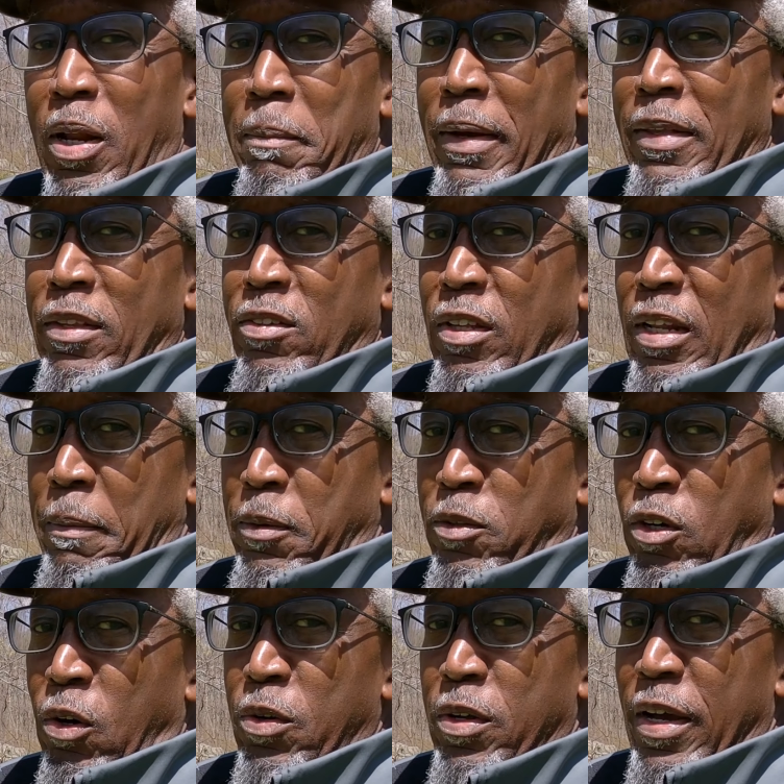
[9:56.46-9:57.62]
to make this an
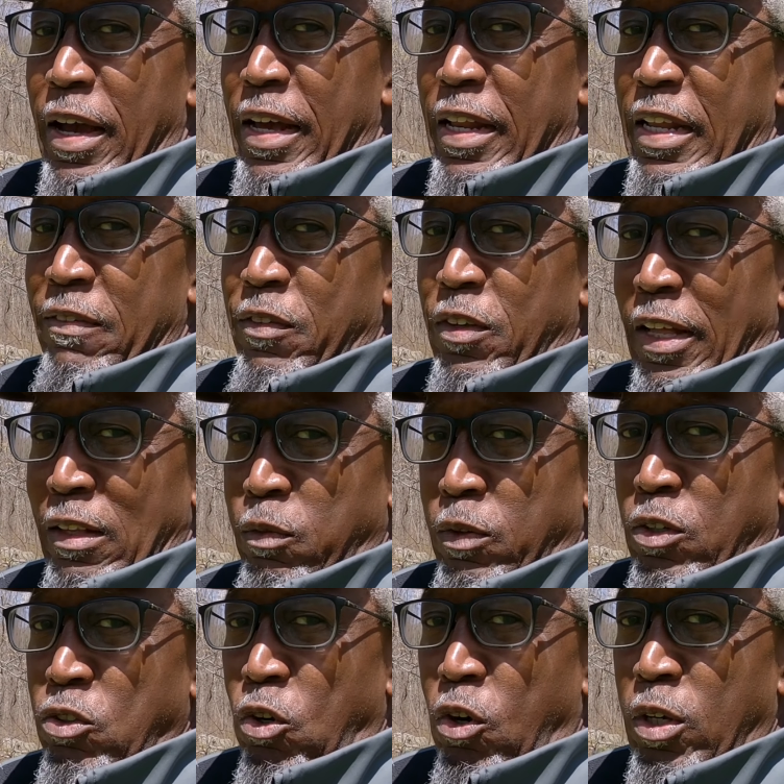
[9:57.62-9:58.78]
episode, and if you liked what
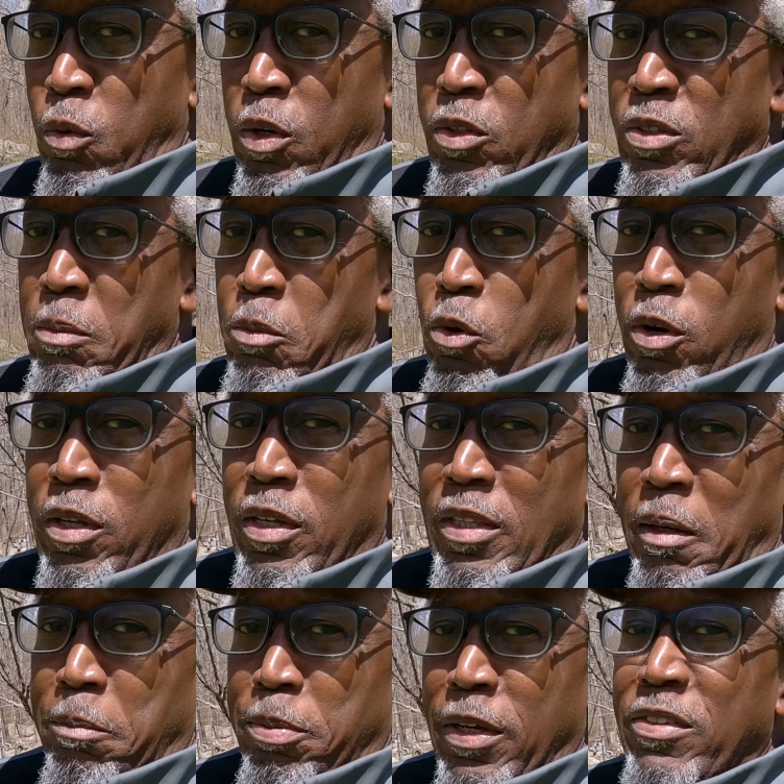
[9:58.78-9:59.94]
you saw and you want to see more,
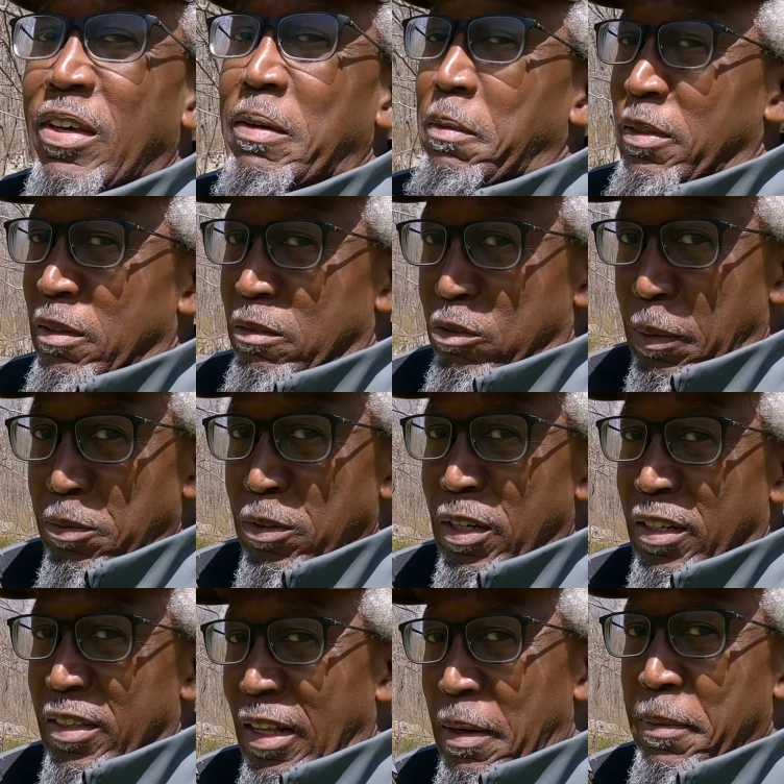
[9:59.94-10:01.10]
then please give me a subscription,
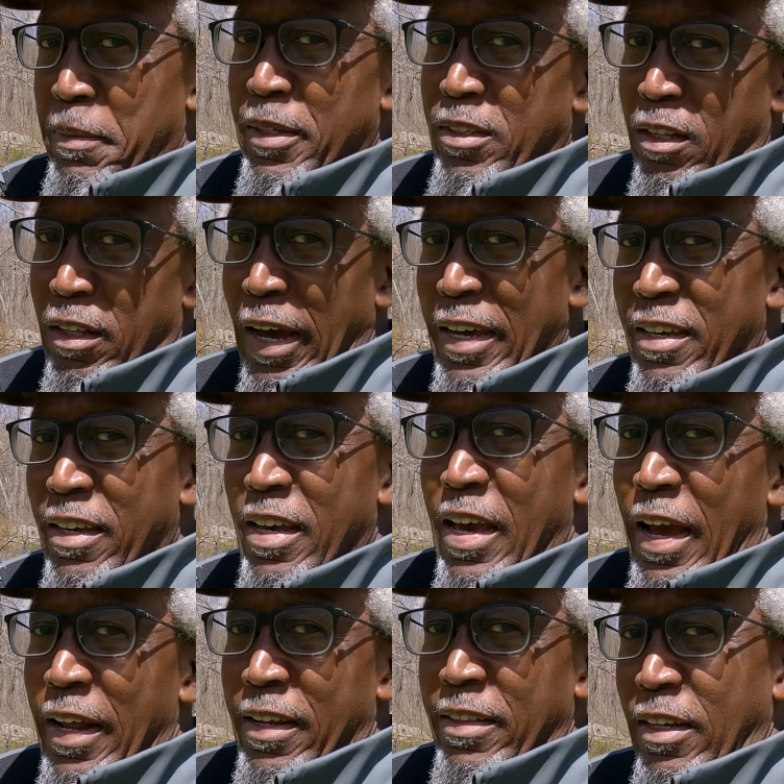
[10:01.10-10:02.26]
a comment, a like,
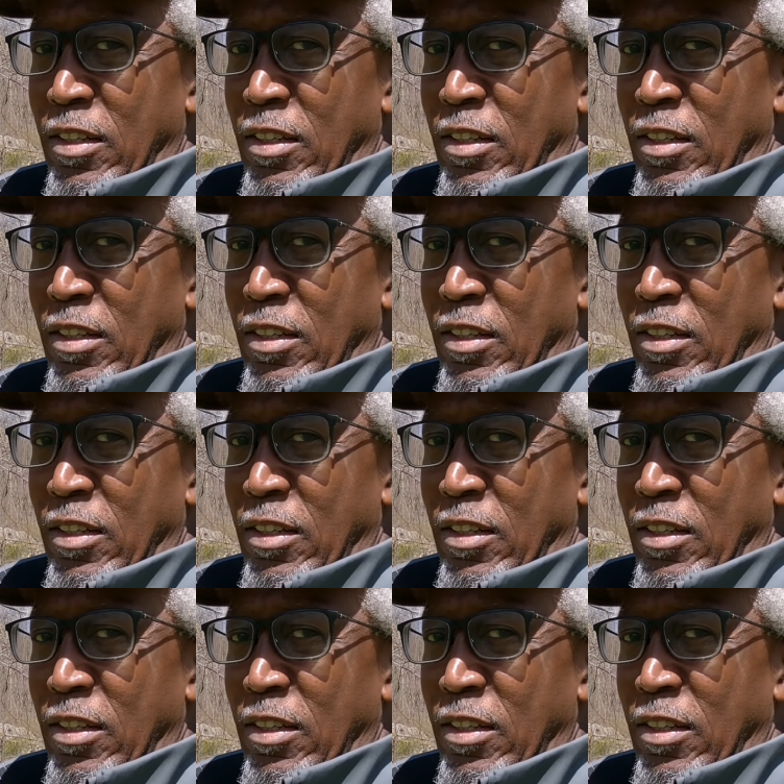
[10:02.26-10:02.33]
and hit that